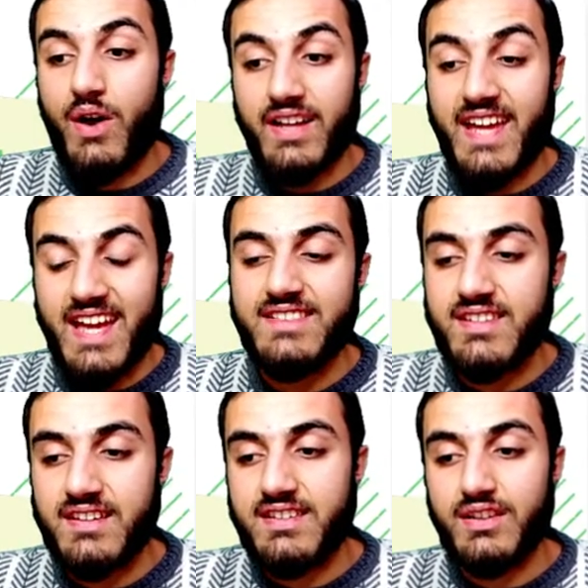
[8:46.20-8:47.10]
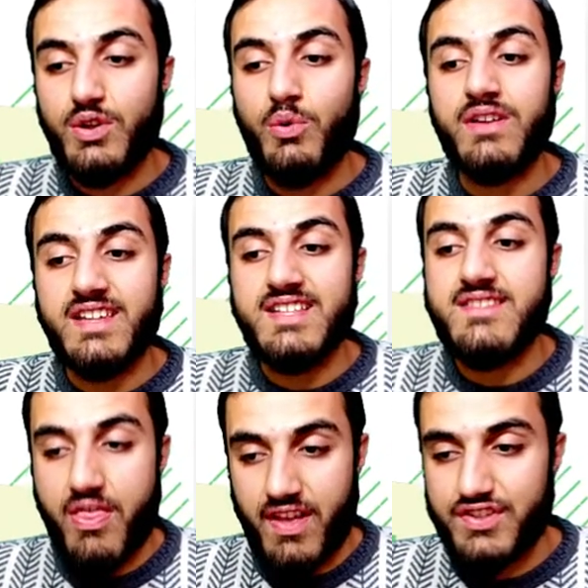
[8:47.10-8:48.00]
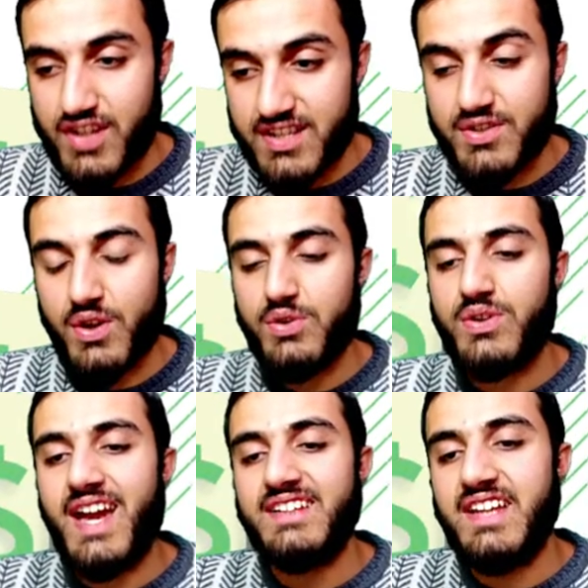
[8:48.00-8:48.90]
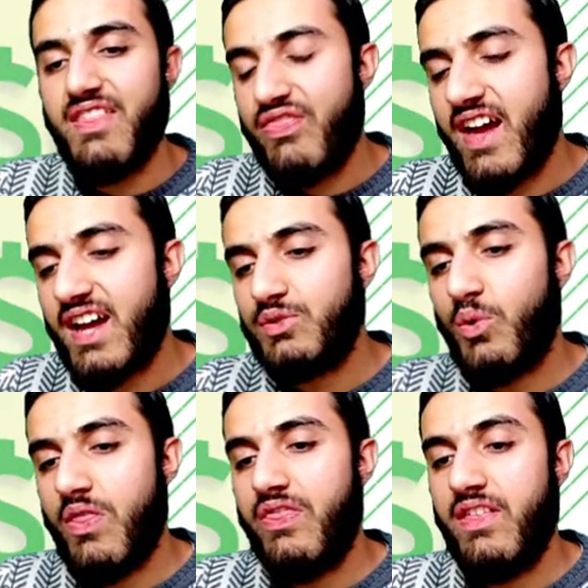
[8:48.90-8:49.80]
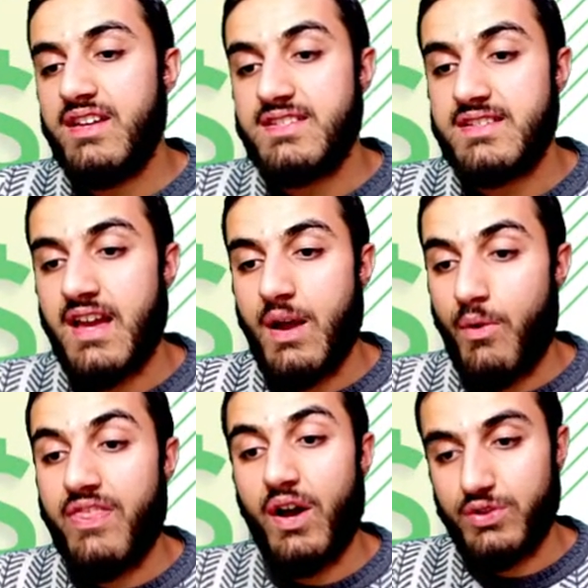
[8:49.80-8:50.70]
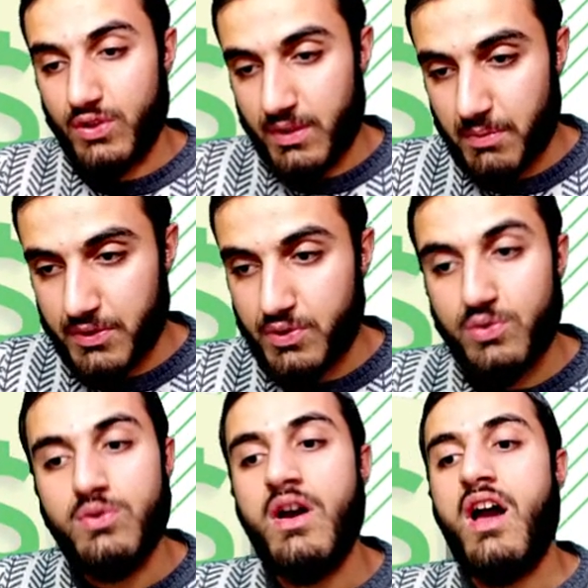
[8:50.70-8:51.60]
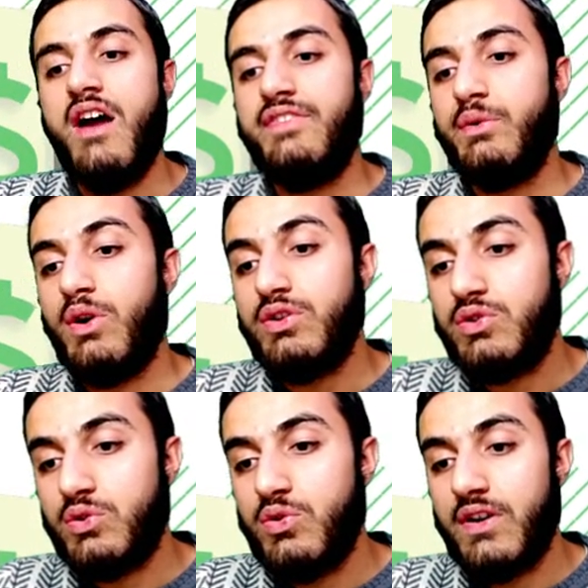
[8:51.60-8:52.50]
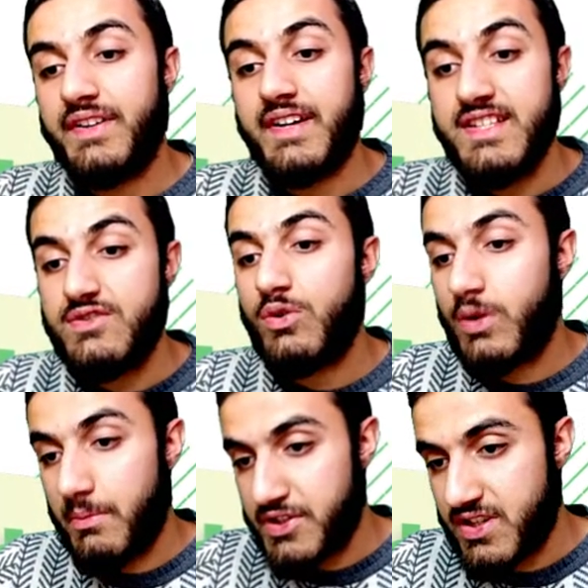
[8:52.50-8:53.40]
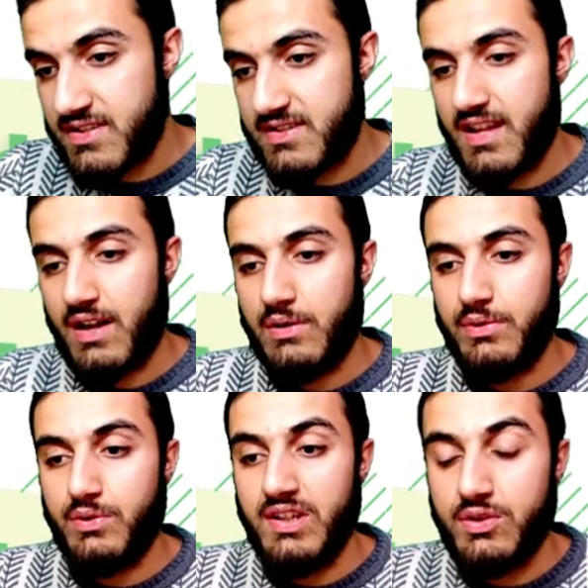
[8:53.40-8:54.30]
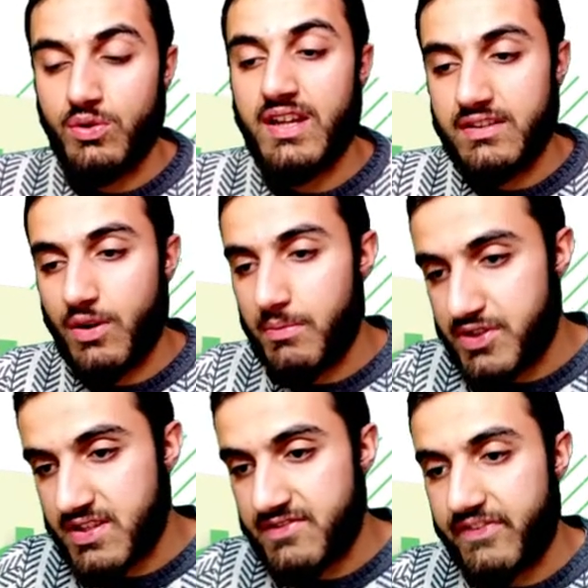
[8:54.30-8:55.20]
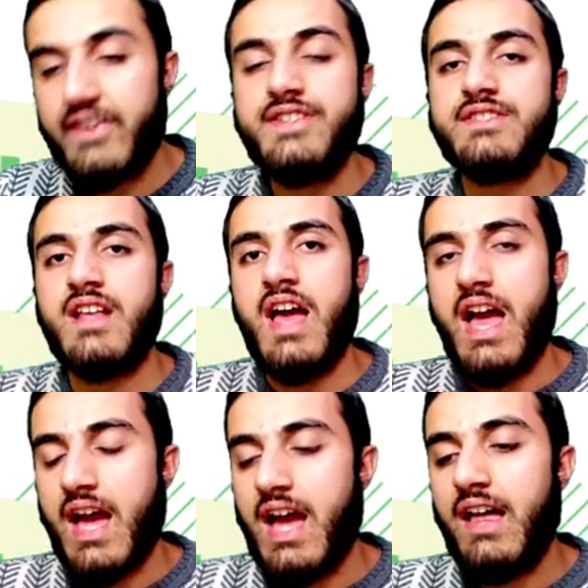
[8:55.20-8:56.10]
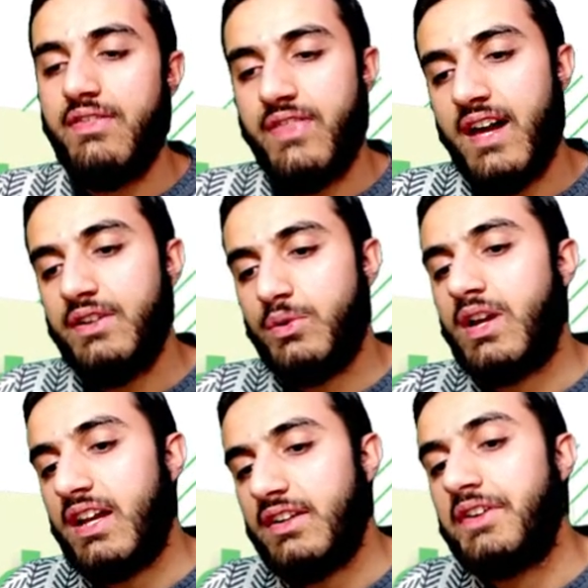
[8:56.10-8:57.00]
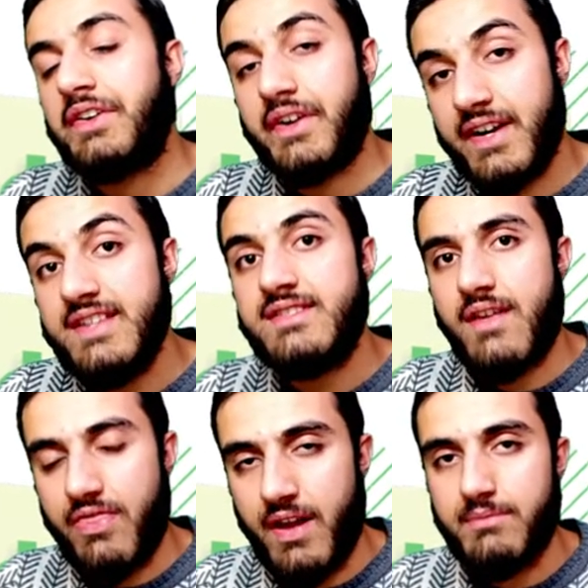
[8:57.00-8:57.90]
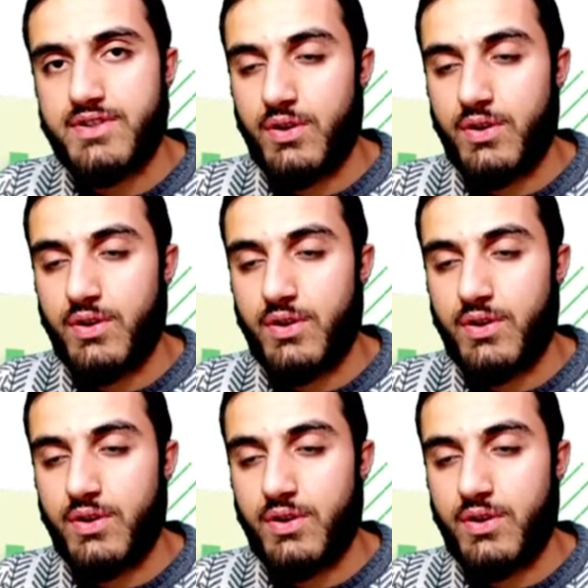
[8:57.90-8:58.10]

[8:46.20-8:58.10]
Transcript: Now I can't uh, tell you what is the trick, so you can get that with this, with the OTO number two. If you want to increase your commissions now, you need to get commissions first and then you can increase them.